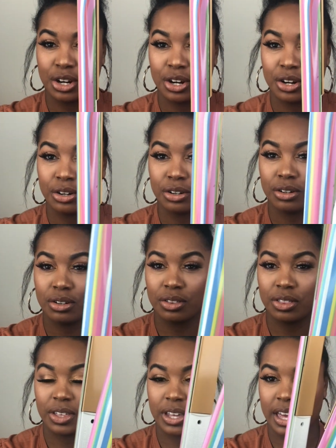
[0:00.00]
curl
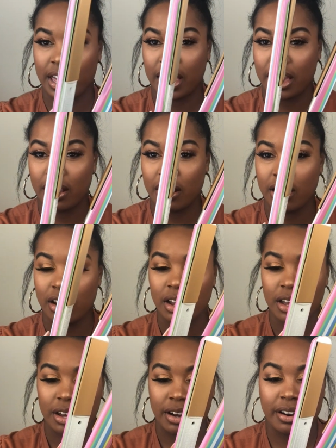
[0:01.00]
the hair.
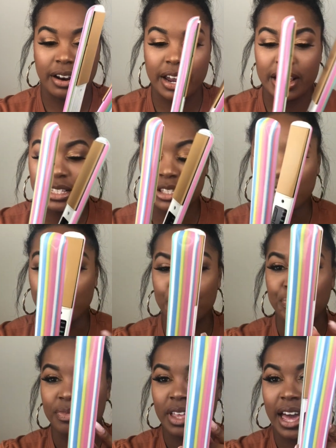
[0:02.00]
All right, so
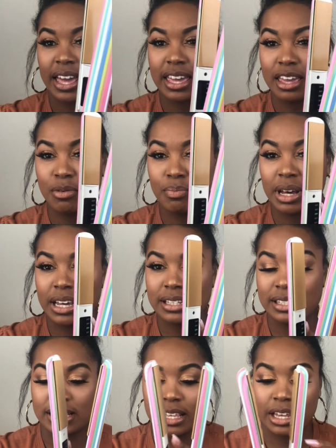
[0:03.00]
I keep mine
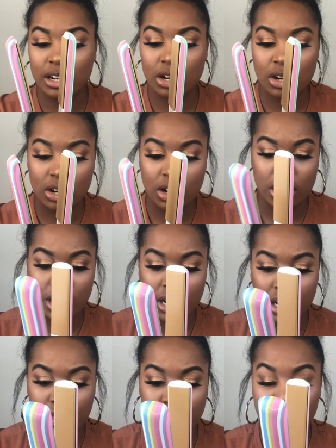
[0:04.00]
set on
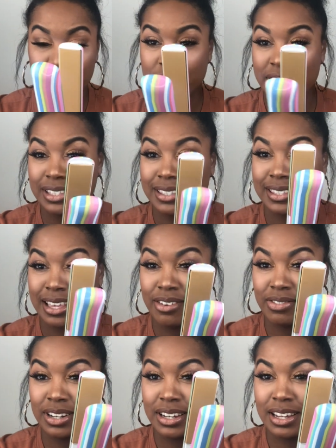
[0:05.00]

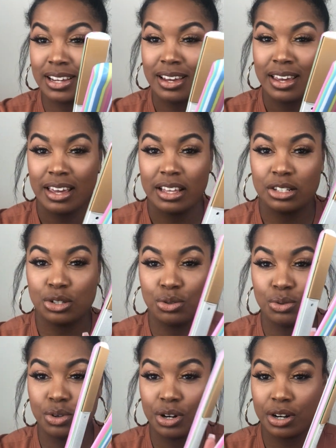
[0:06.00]
370
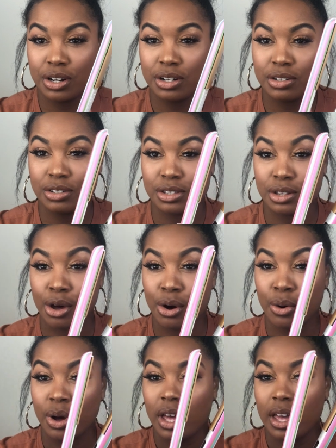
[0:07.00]
to curl.
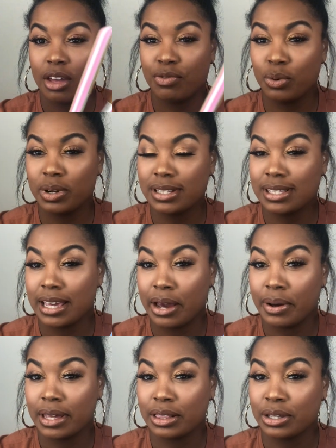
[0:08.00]
So if you want to see how
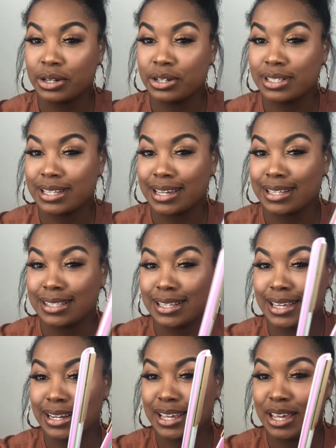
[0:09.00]
I get the curls, like I
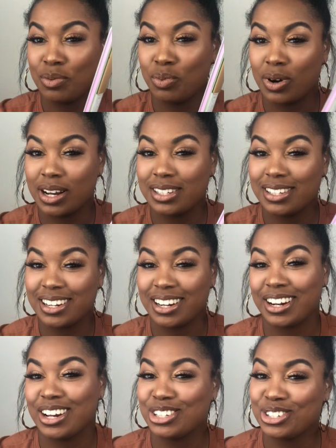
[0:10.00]
said, keep watching
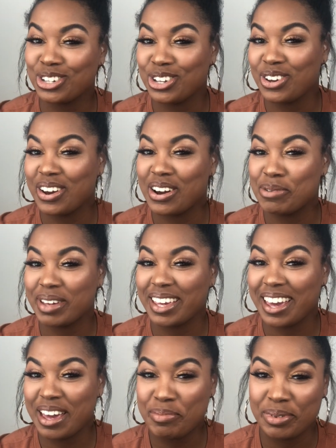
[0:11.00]
and I'll show you how I make it
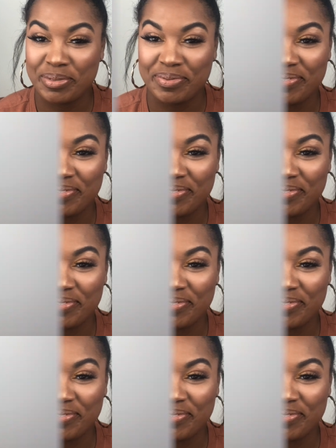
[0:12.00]
happen.